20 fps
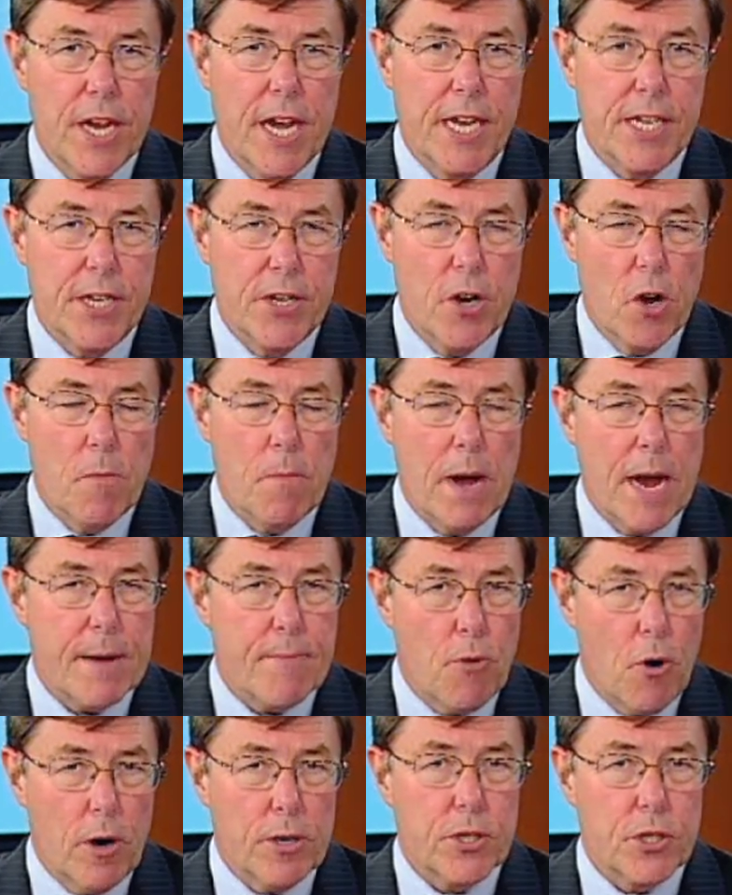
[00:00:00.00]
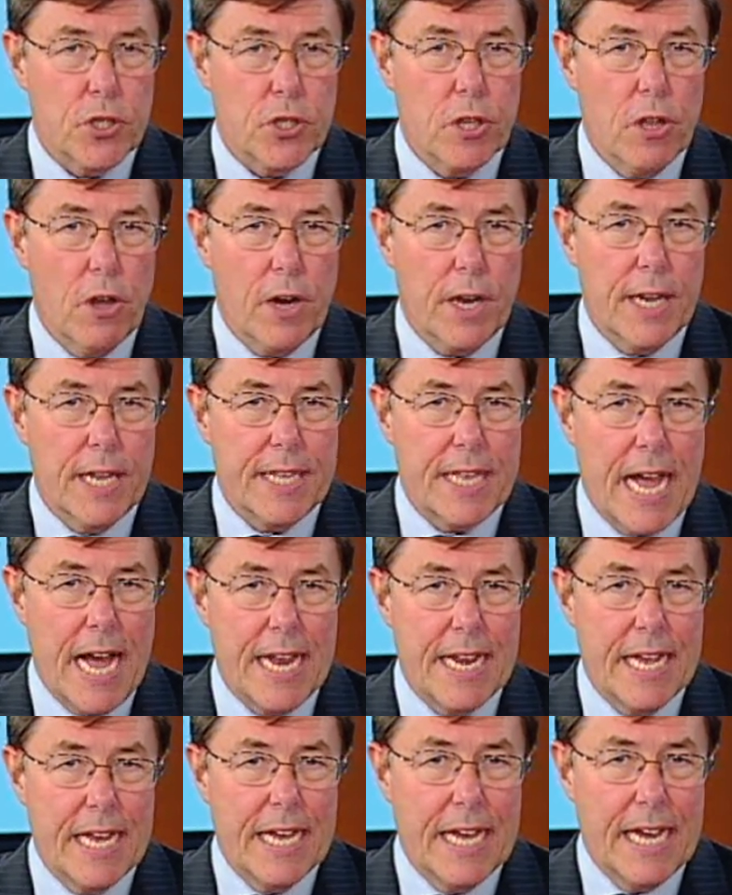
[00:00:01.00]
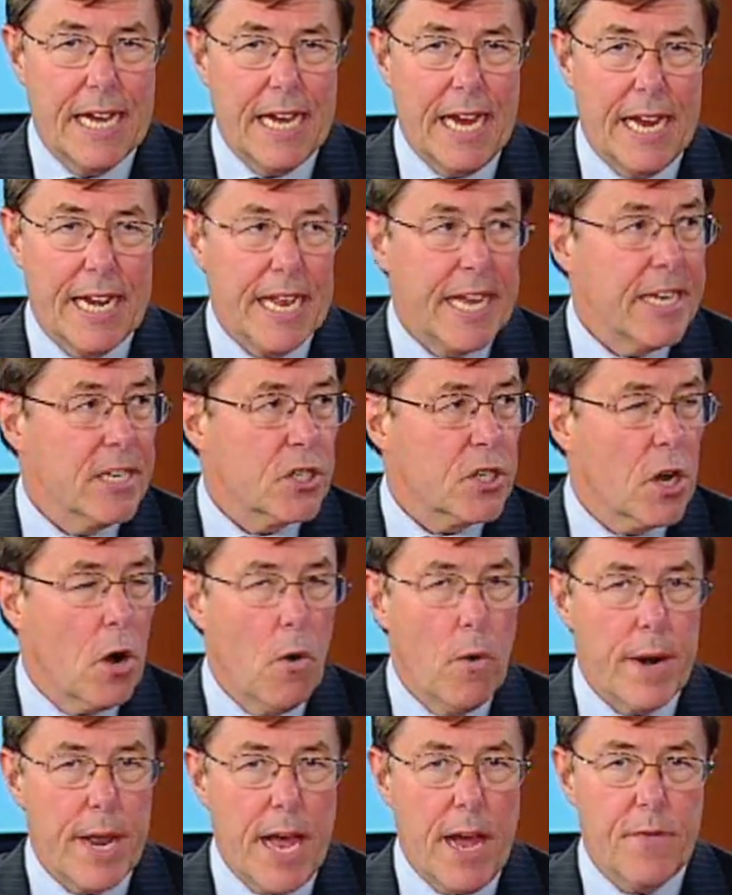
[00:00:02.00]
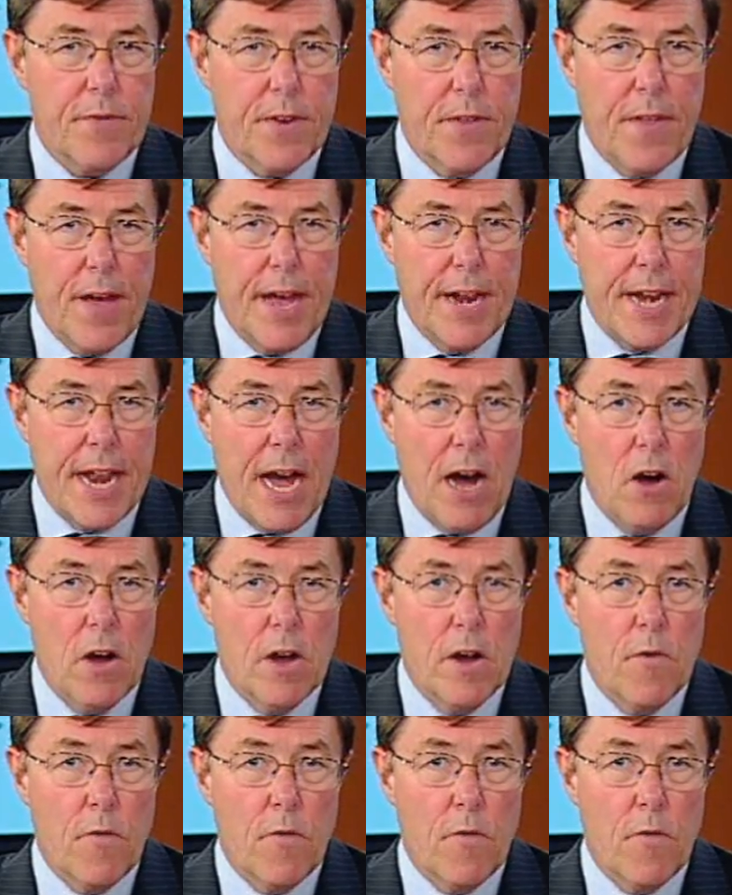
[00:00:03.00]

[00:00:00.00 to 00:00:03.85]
And you know, Mike Martz is looking at that, and he's going after that now.